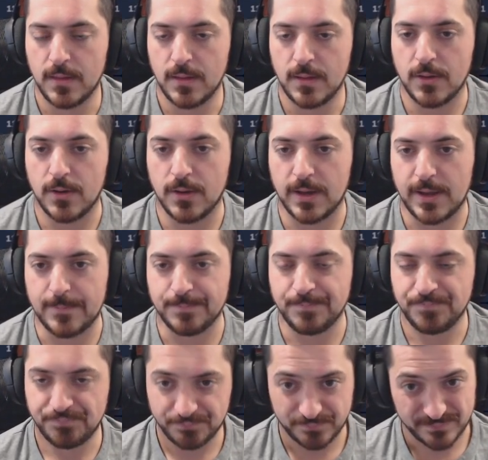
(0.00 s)
Okay.
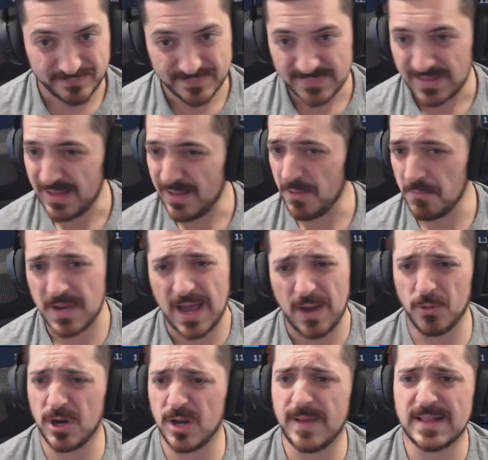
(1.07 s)

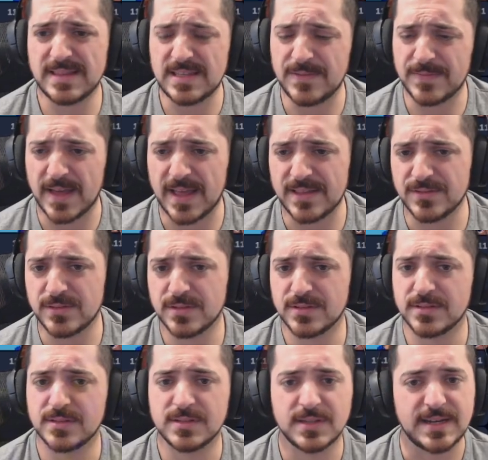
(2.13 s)
Not worried about
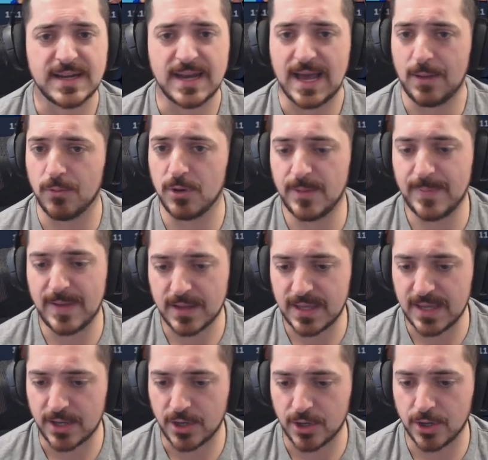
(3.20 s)
defense. Not worried about
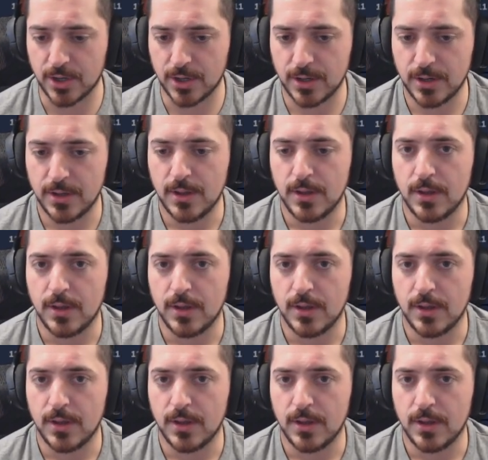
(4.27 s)
kicker.